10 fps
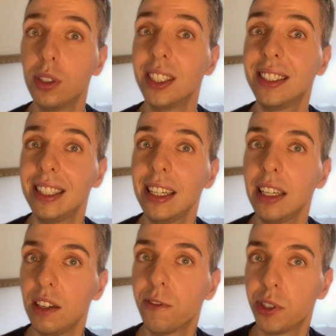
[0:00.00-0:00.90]
the
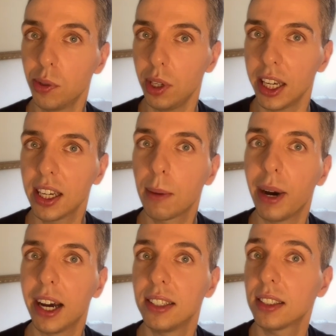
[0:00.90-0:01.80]
CE Ferulic
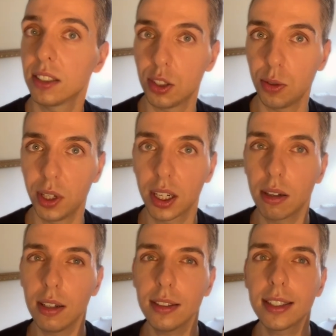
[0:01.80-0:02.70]
by
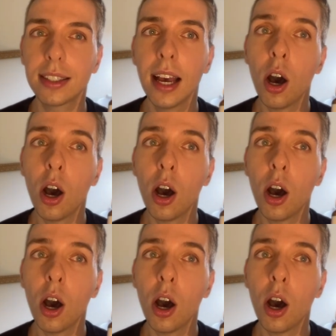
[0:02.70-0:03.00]
SkinCeuticals,